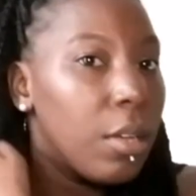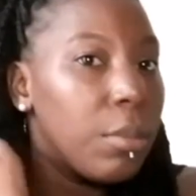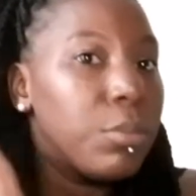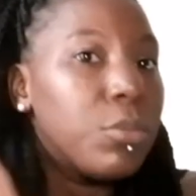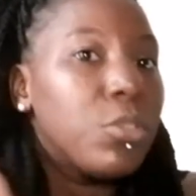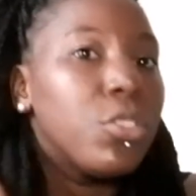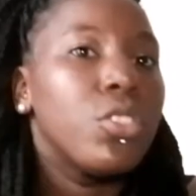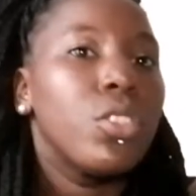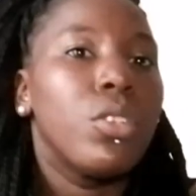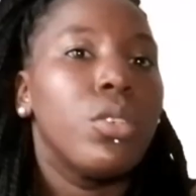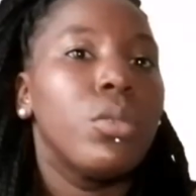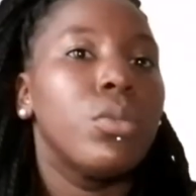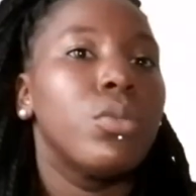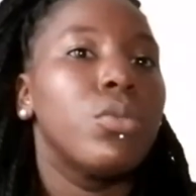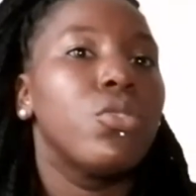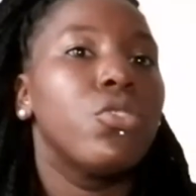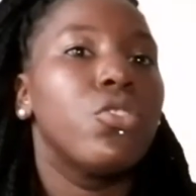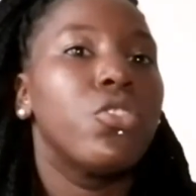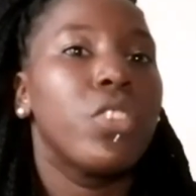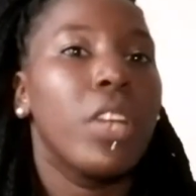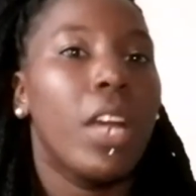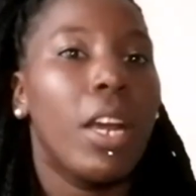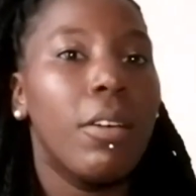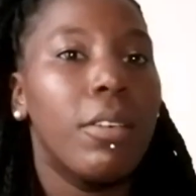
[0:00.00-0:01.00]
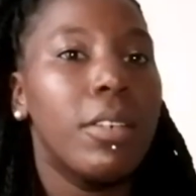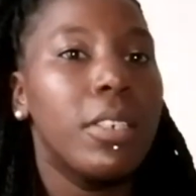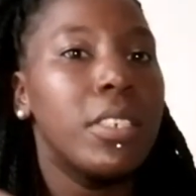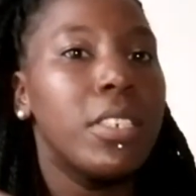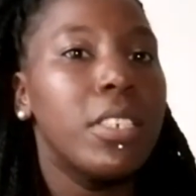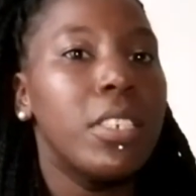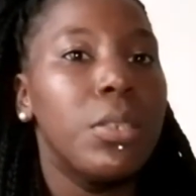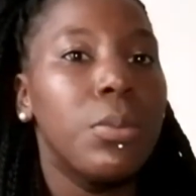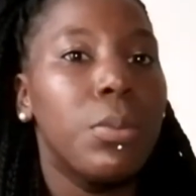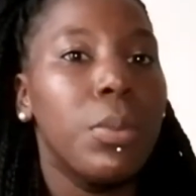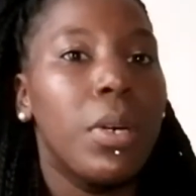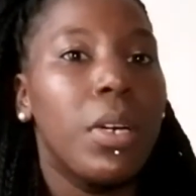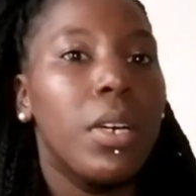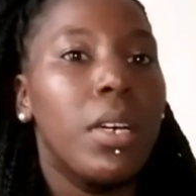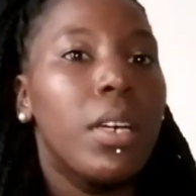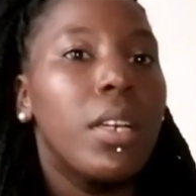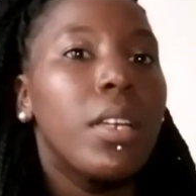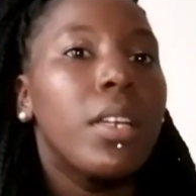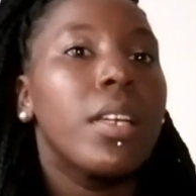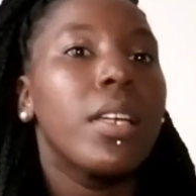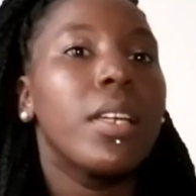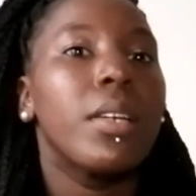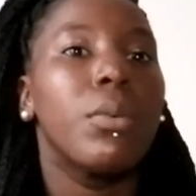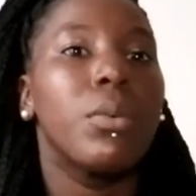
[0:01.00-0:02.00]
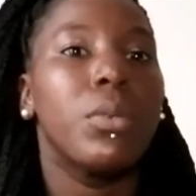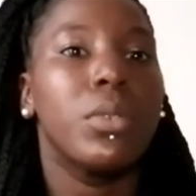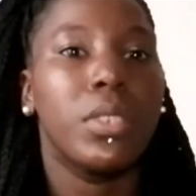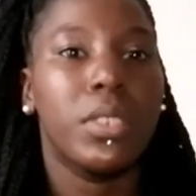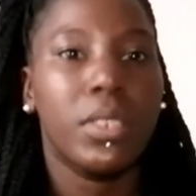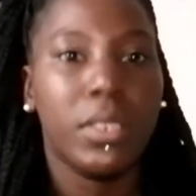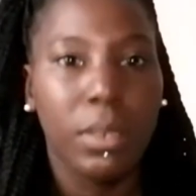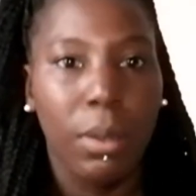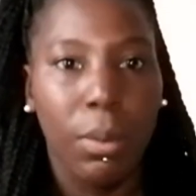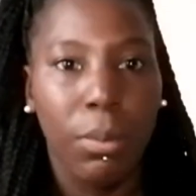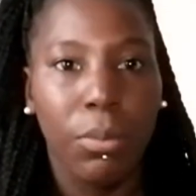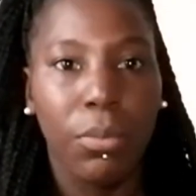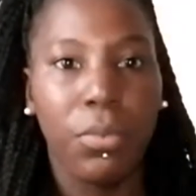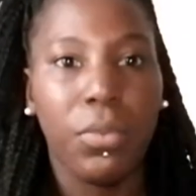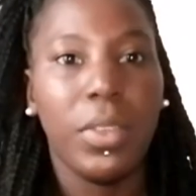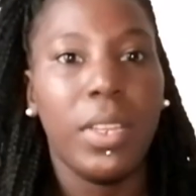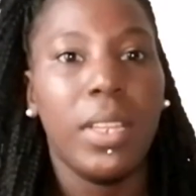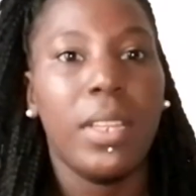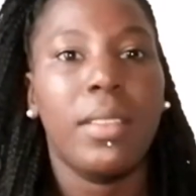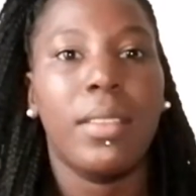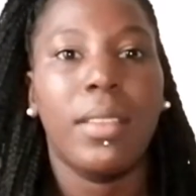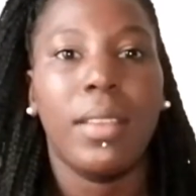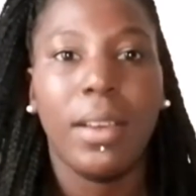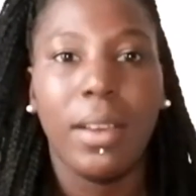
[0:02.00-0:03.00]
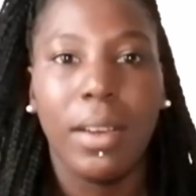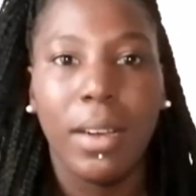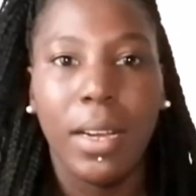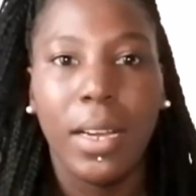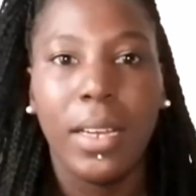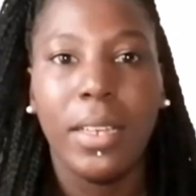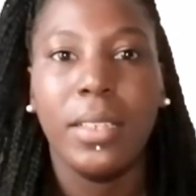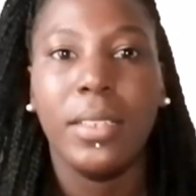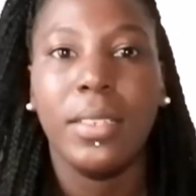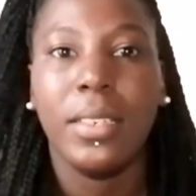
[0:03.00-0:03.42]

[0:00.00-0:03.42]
So charity work was something that I